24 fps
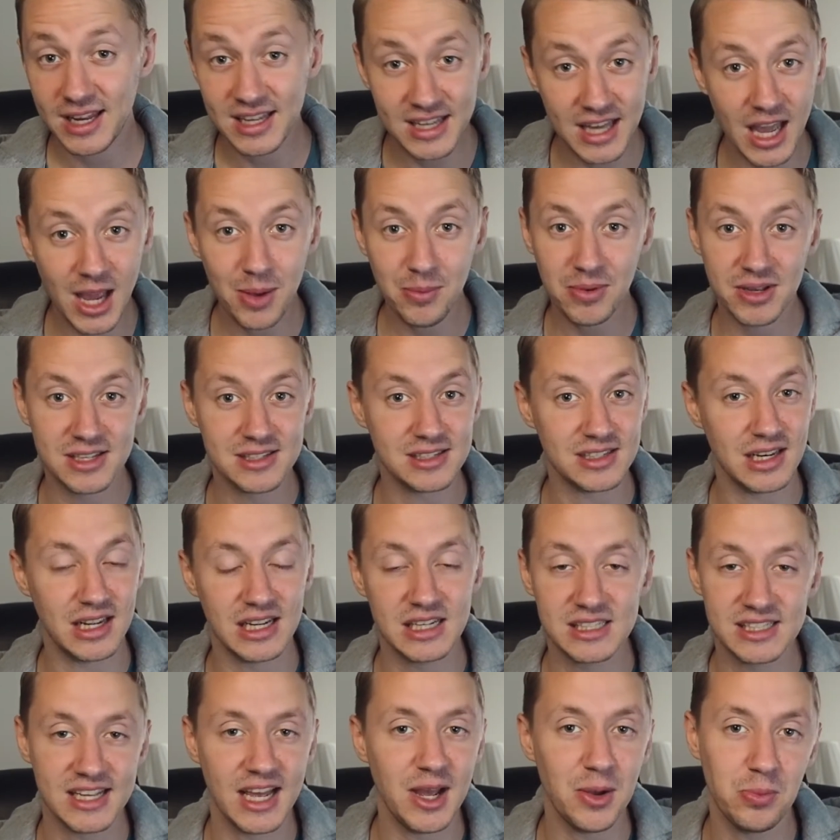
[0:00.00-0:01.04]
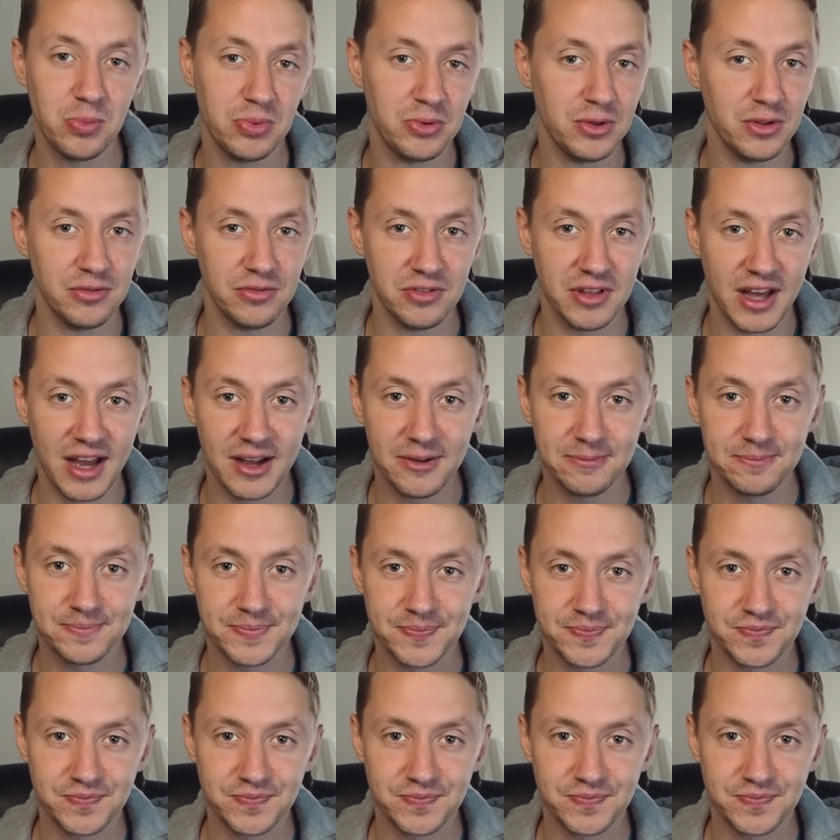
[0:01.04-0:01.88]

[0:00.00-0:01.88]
He came as an example of that.